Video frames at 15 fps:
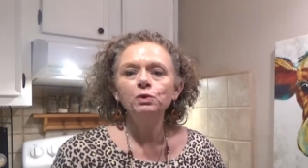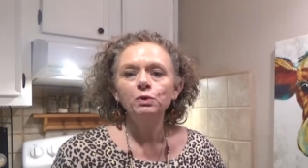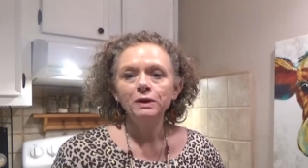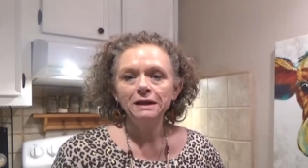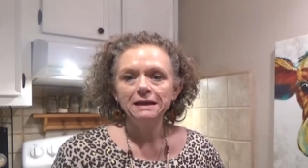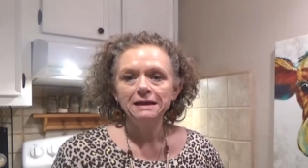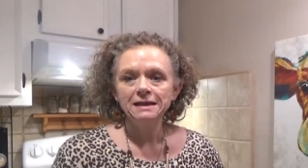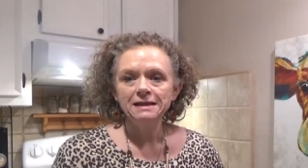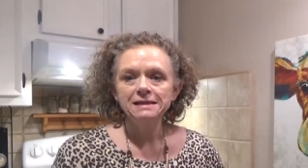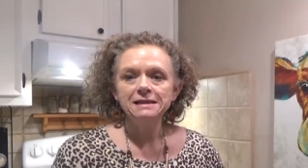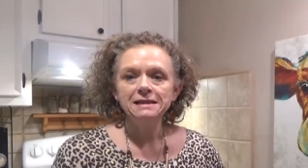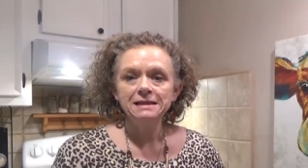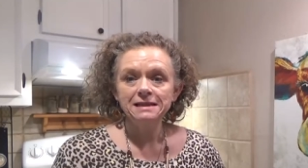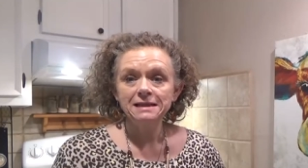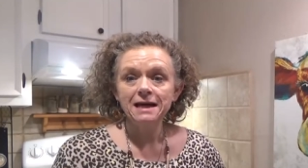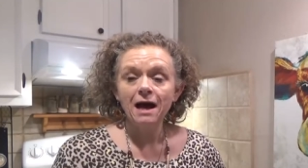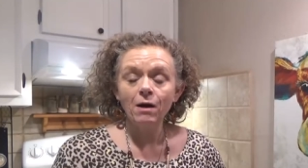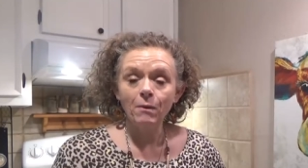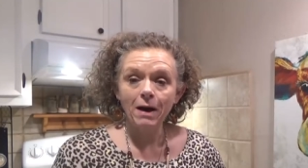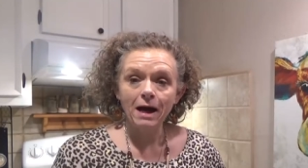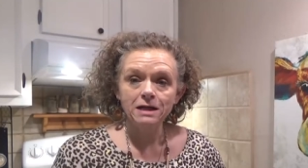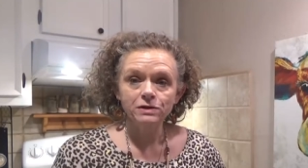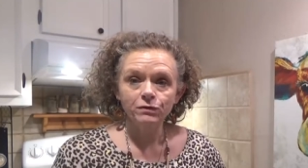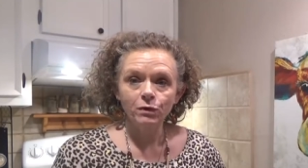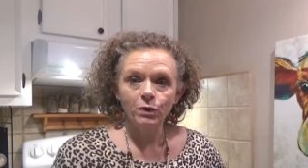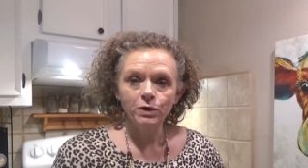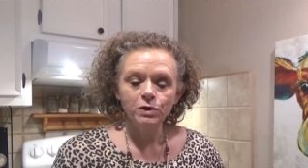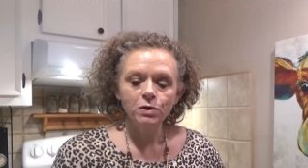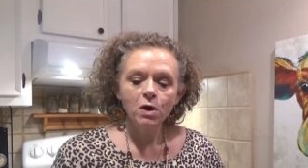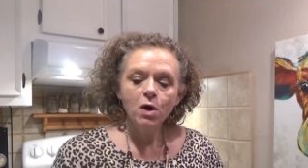quick and easy DIYs
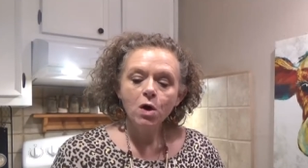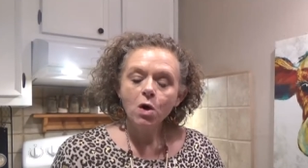for you,